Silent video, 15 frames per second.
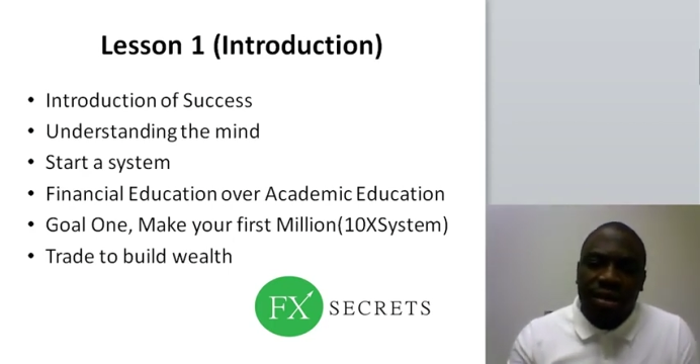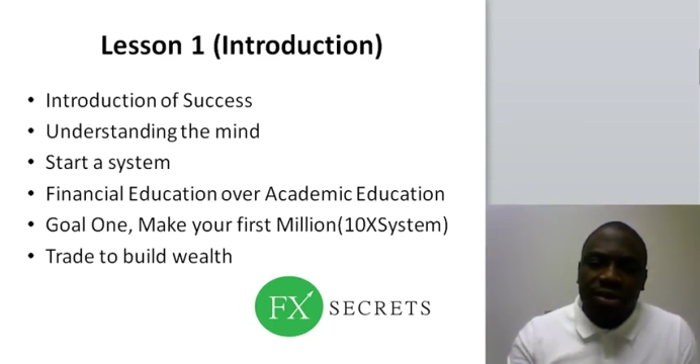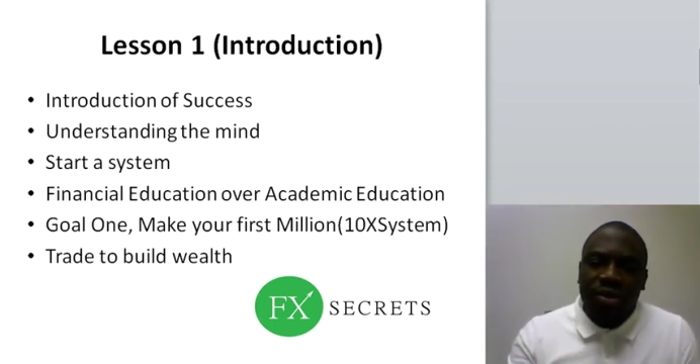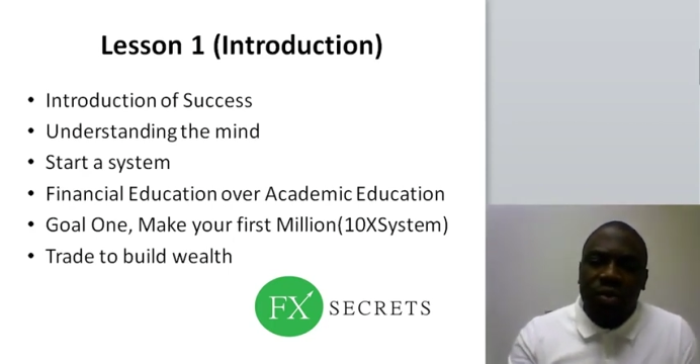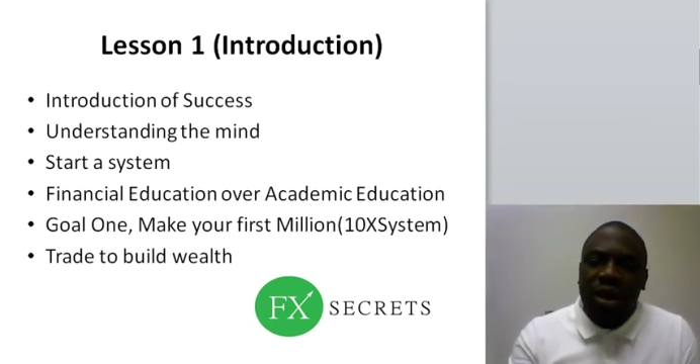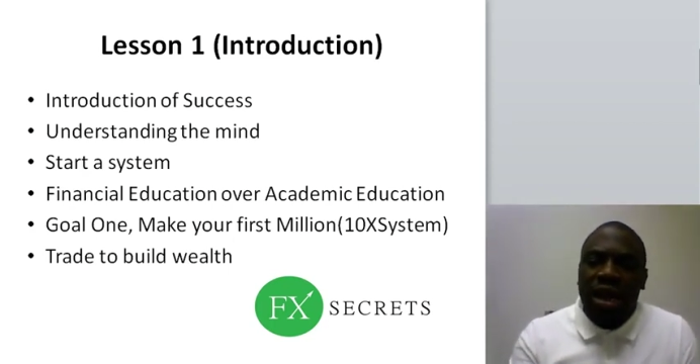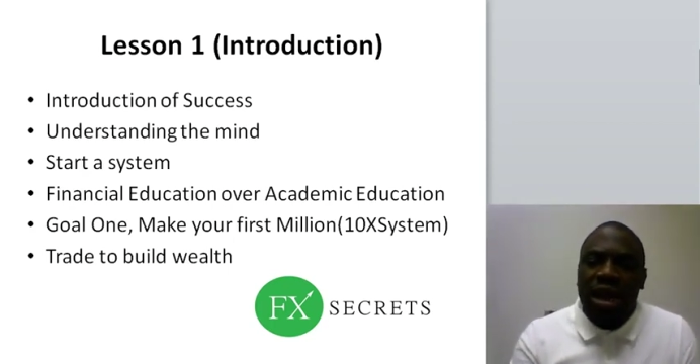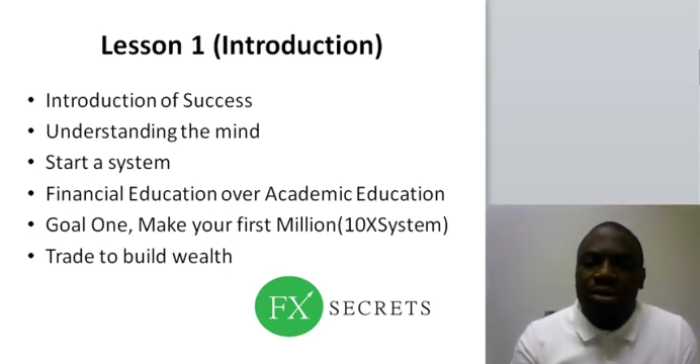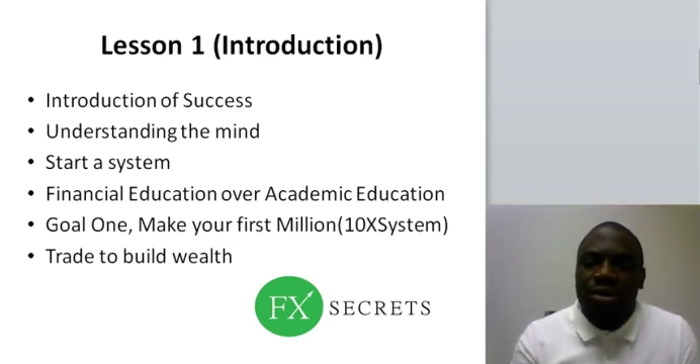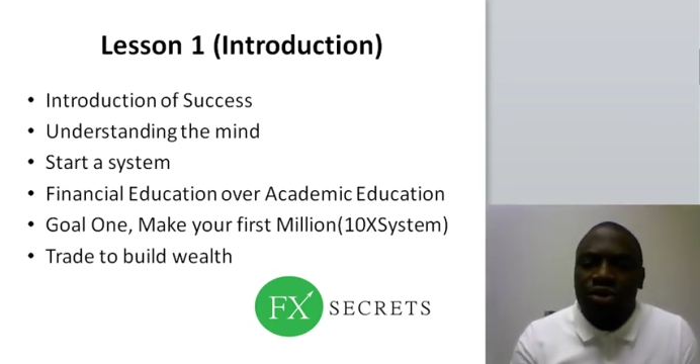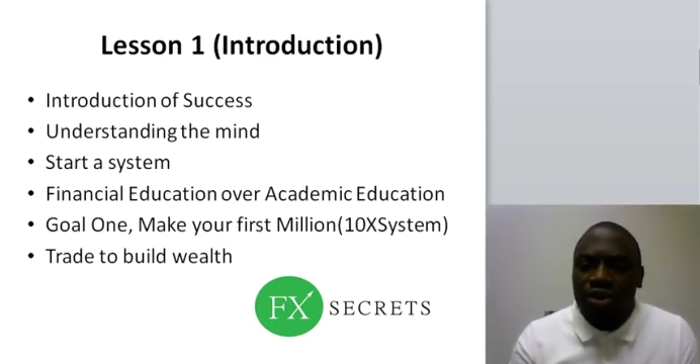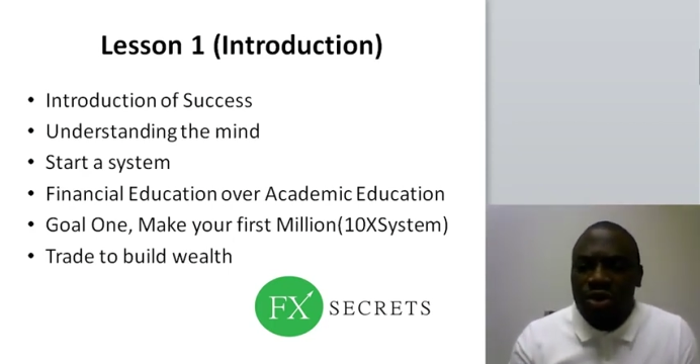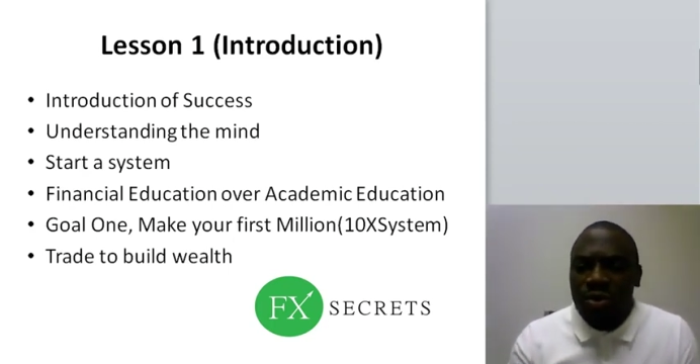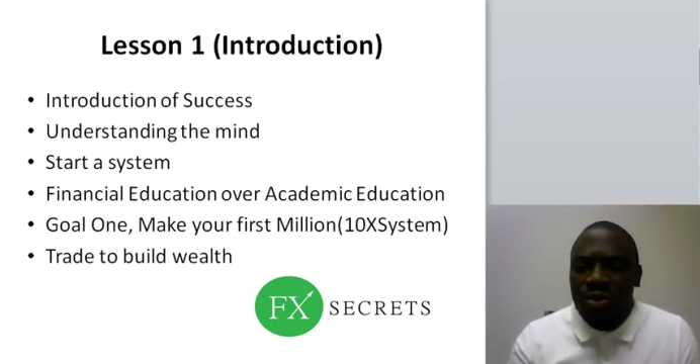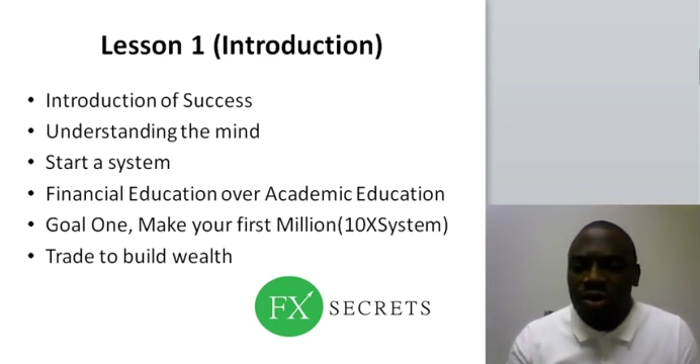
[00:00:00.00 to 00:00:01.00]
So we're going to be
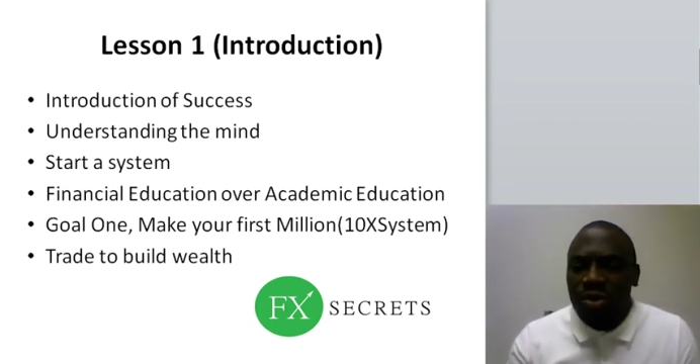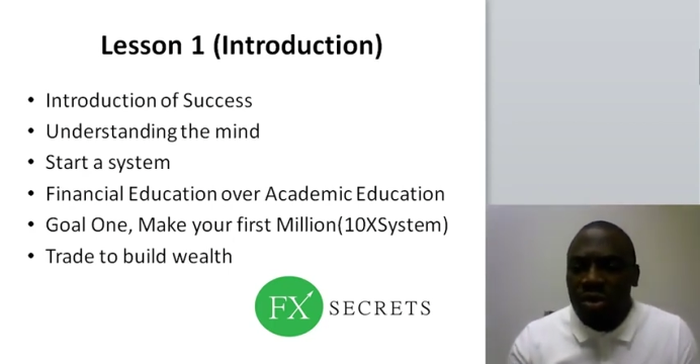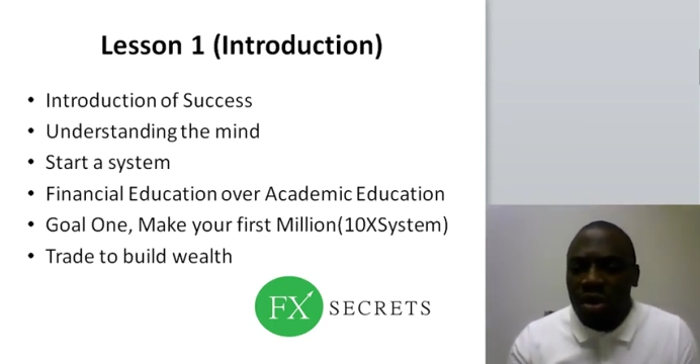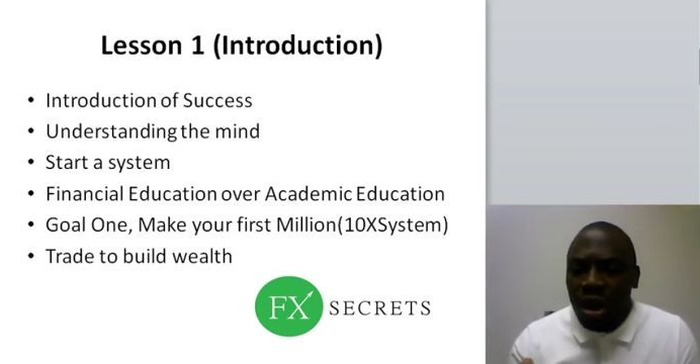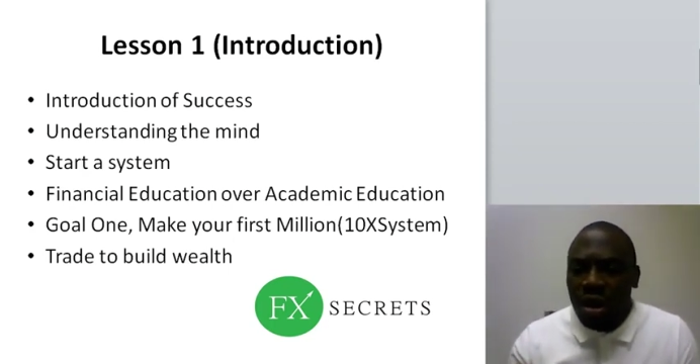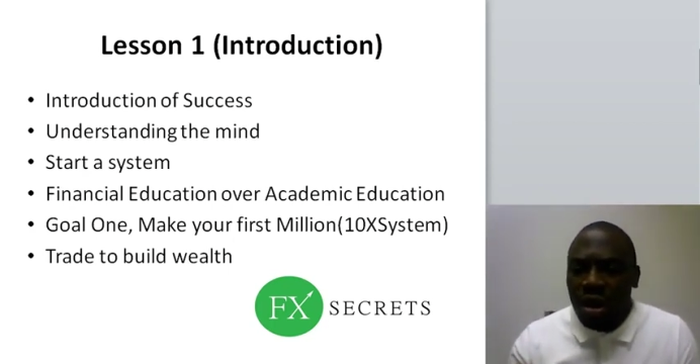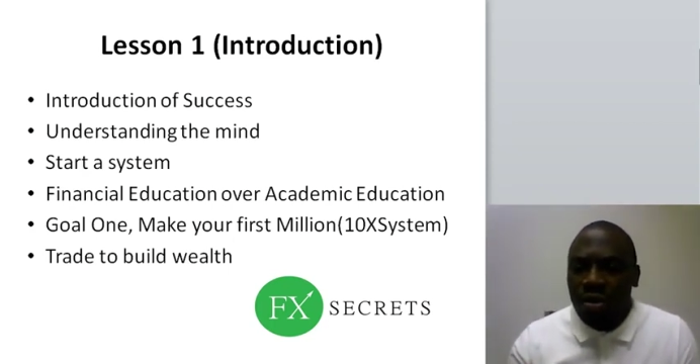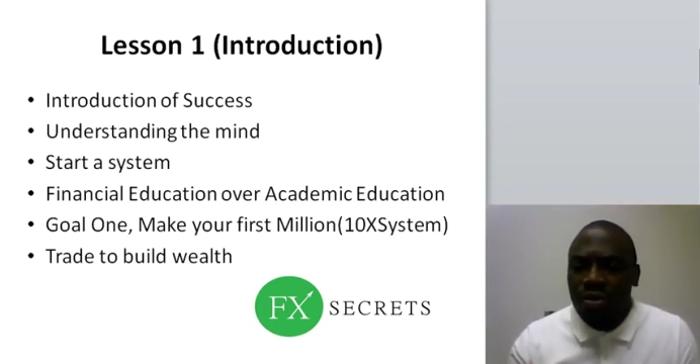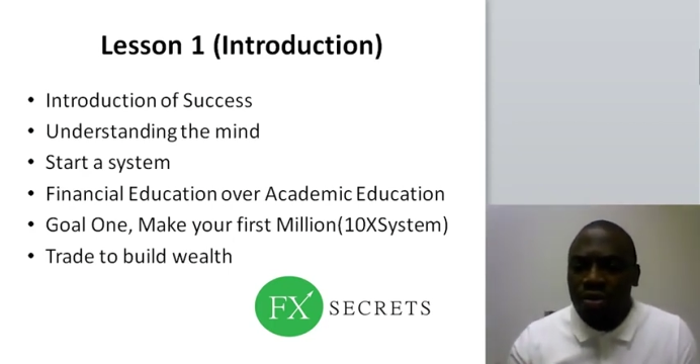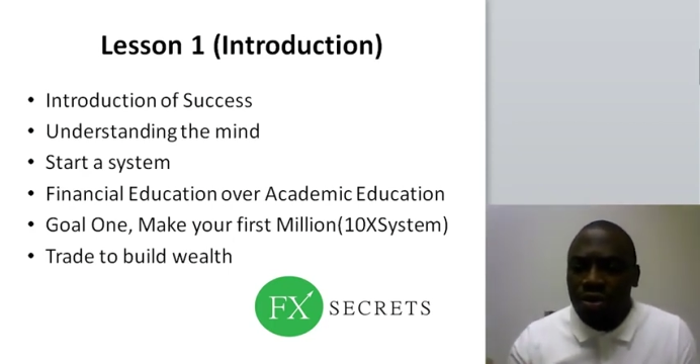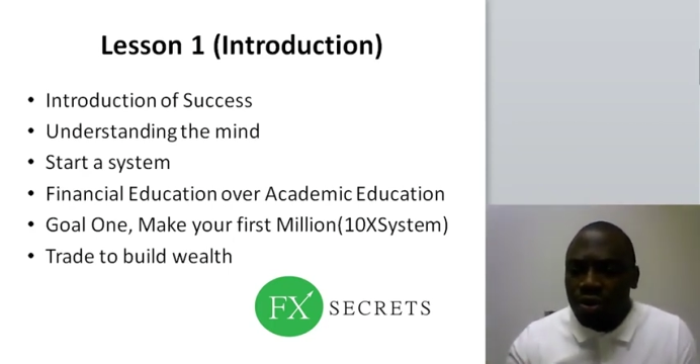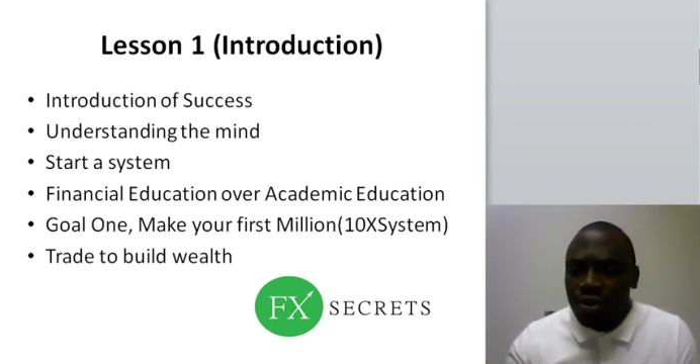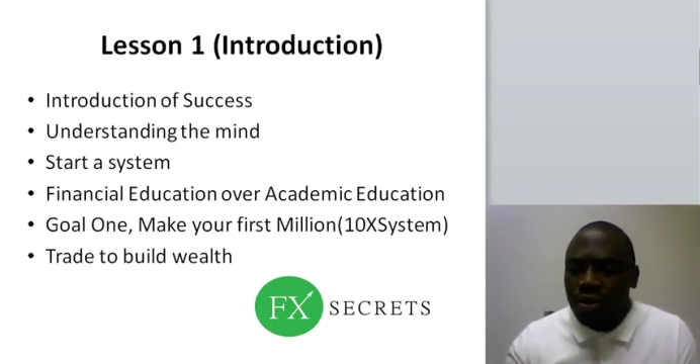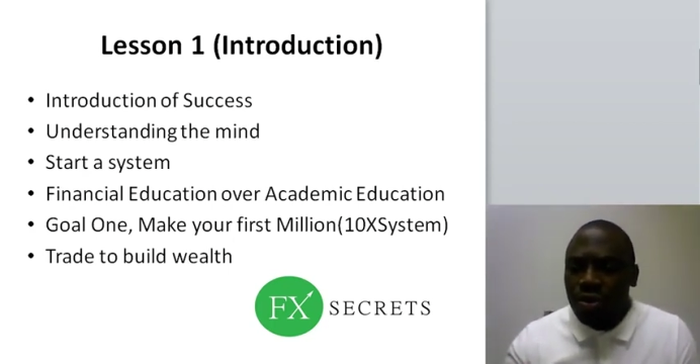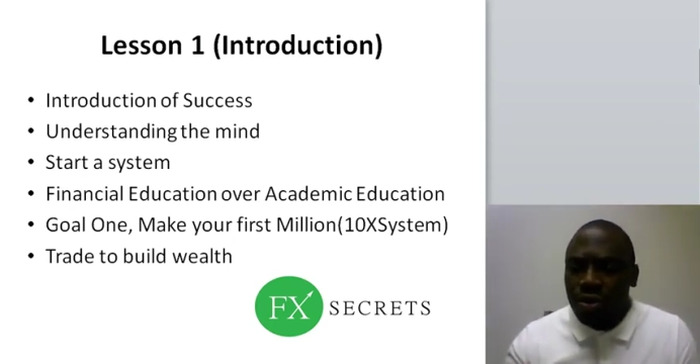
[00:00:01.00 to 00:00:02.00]
showing you how
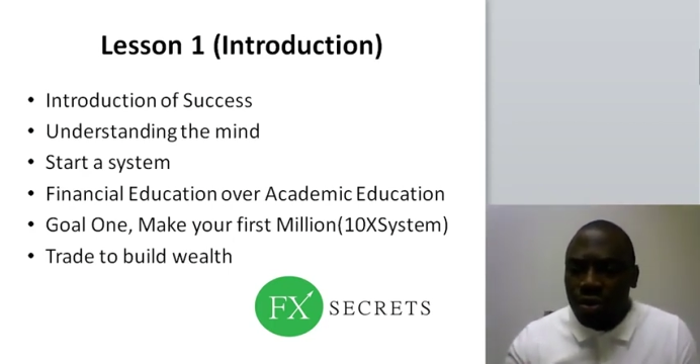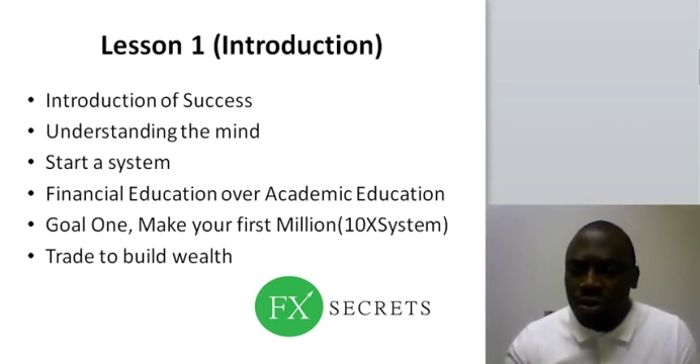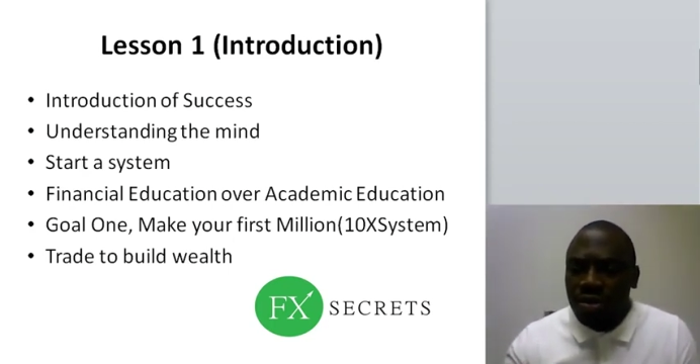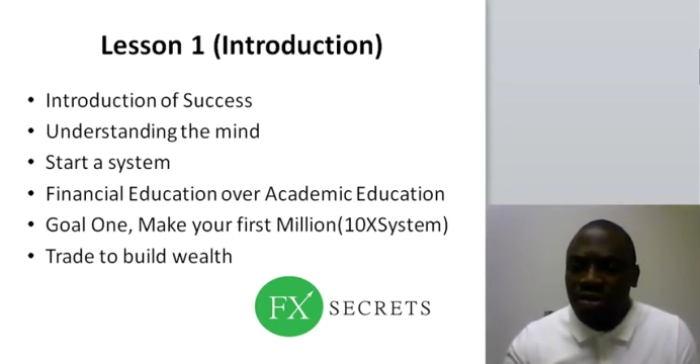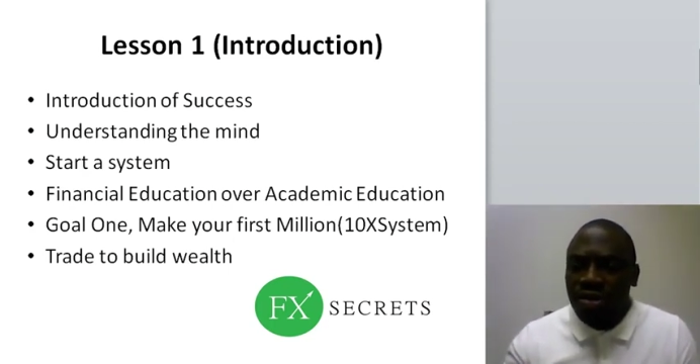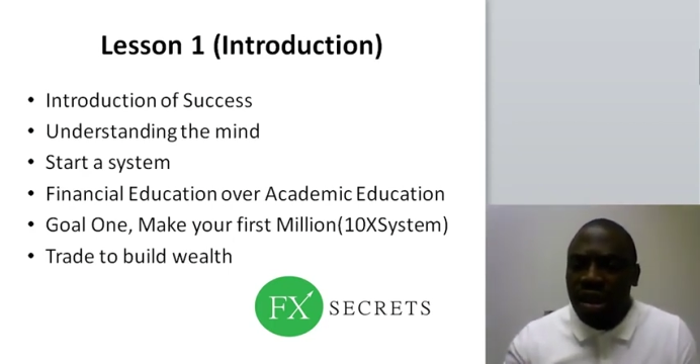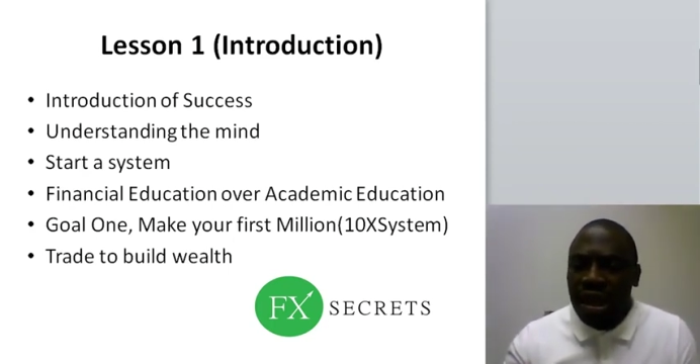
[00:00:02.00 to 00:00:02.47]
do you